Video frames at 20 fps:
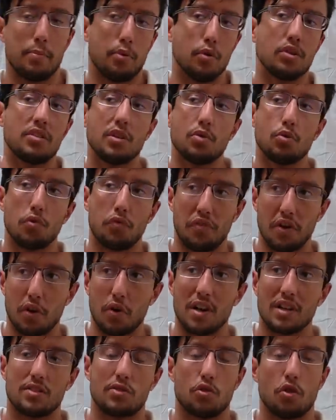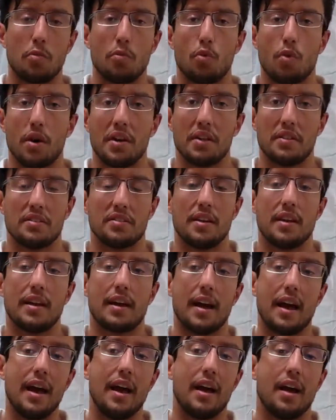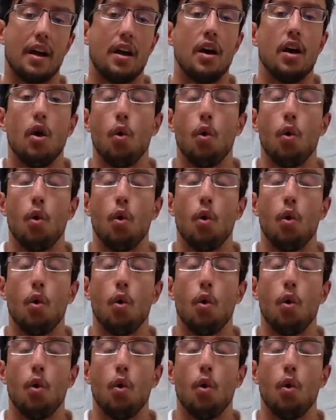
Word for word: Pointing the finger at someone and saying, hey,